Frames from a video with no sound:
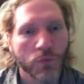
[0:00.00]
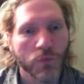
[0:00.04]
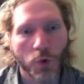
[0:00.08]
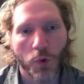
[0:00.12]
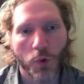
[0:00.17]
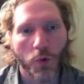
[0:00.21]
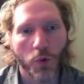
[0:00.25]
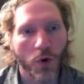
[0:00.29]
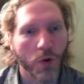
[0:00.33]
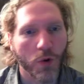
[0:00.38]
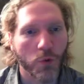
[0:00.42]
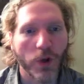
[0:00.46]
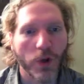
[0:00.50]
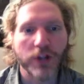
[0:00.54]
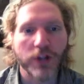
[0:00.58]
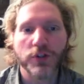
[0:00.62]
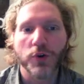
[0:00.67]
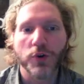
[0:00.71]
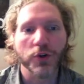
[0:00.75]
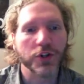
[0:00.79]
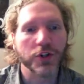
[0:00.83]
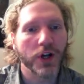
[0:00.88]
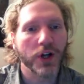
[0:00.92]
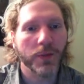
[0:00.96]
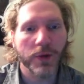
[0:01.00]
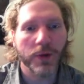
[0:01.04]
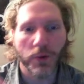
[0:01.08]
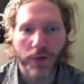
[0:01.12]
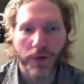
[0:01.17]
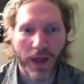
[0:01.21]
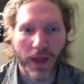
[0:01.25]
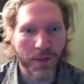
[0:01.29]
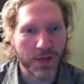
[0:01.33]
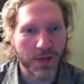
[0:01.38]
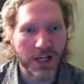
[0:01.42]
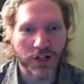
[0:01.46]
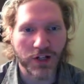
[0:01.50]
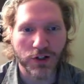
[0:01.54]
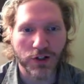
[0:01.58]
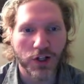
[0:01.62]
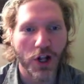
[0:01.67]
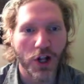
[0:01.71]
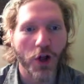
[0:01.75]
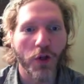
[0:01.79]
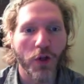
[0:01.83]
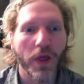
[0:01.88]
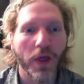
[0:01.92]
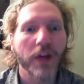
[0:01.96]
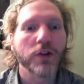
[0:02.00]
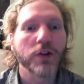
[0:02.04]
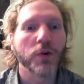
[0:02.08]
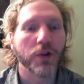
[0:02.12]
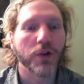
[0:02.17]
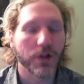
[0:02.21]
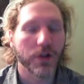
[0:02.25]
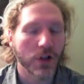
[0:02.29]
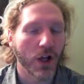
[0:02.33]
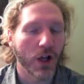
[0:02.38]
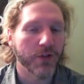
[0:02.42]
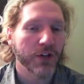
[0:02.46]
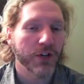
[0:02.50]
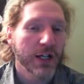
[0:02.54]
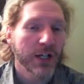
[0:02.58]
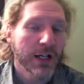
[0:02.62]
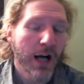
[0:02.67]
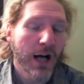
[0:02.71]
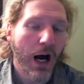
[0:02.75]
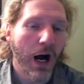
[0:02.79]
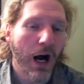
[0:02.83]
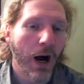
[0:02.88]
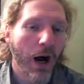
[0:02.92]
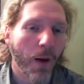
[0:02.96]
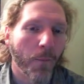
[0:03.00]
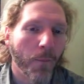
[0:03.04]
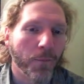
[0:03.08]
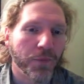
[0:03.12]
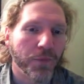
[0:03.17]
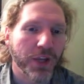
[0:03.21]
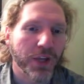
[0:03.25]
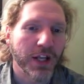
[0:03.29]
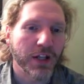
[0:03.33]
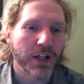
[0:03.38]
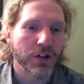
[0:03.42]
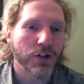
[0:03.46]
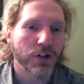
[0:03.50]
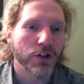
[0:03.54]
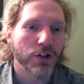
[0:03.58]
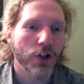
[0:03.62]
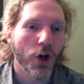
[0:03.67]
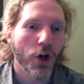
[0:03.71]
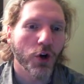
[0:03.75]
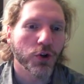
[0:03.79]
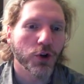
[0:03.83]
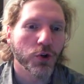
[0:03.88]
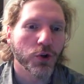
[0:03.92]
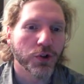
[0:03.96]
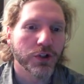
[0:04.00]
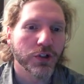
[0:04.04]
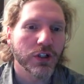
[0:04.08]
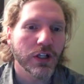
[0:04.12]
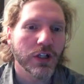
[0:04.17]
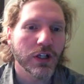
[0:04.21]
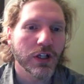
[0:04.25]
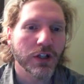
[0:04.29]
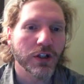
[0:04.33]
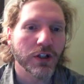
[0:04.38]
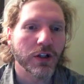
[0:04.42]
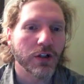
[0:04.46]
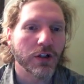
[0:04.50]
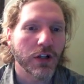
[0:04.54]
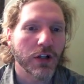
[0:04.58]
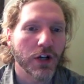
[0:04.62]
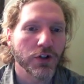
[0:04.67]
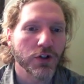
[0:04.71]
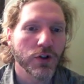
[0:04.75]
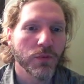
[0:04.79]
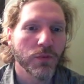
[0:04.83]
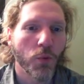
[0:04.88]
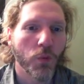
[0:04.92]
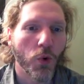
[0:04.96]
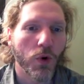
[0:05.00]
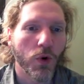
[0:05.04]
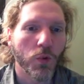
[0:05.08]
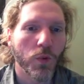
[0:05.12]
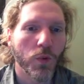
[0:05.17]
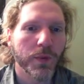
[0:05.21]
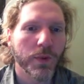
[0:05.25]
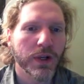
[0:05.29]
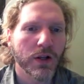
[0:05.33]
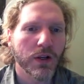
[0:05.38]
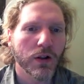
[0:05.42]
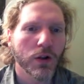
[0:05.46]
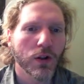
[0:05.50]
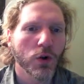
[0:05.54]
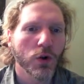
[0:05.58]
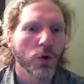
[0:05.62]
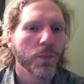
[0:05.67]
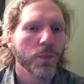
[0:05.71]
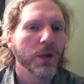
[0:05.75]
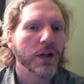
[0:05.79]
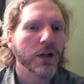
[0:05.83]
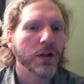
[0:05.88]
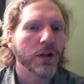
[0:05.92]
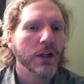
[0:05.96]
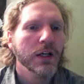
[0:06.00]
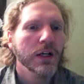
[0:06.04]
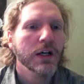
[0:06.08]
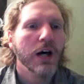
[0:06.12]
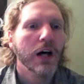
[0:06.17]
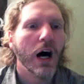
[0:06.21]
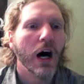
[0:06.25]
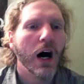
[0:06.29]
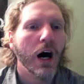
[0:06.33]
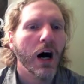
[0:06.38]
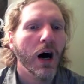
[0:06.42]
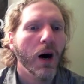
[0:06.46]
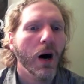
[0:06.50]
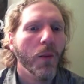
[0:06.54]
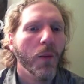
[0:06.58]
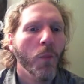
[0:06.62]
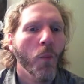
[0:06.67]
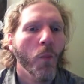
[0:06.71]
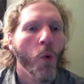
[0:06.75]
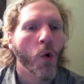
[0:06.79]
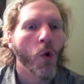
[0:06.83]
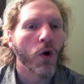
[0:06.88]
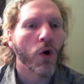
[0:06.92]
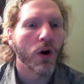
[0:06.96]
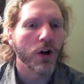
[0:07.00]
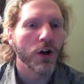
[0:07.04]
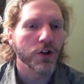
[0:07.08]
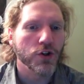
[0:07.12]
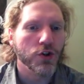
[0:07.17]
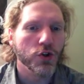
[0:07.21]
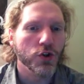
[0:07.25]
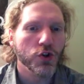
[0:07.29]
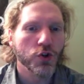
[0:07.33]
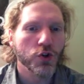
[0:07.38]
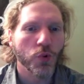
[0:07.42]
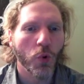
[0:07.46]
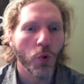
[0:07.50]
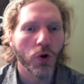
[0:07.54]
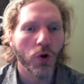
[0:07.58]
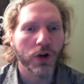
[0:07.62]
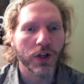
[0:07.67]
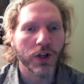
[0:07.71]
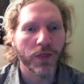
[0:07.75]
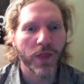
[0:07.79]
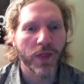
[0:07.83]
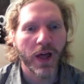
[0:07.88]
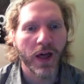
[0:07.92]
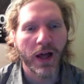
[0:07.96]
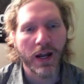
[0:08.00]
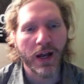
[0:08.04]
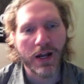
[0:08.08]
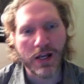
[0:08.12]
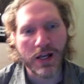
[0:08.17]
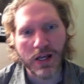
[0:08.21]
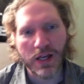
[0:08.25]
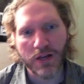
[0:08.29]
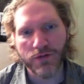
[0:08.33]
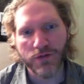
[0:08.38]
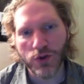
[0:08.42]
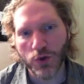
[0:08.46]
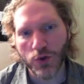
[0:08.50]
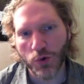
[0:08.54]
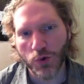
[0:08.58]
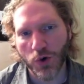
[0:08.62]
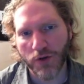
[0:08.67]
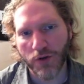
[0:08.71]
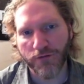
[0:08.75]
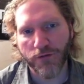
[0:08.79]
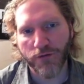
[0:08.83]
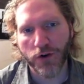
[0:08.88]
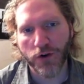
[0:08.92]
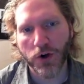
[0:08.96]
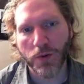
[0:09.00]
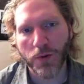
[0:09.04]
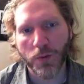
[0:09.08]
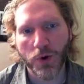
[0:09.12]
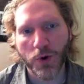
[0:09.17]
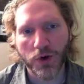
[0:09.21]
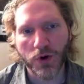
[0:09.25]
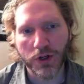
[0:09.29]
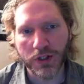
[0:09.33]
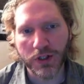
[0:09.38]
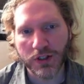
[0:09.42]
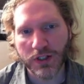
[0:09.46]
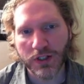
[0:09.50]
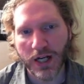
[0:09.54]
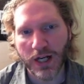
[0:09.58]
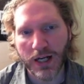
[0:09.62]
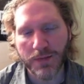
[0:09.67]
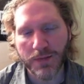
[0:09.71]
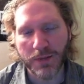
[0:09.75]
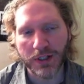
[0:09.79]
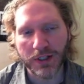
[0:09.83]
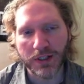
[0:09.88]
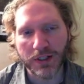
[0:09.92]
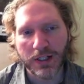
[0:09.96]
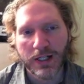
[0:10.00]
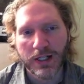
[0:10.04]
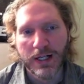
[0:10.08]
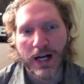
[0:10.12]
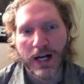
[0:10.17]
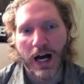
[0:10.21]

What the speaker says: Rachel will tell me what that means, that sort of stuff. And so you'll see in discussion board will be a little bit more unusual in that I give you a firmer assignment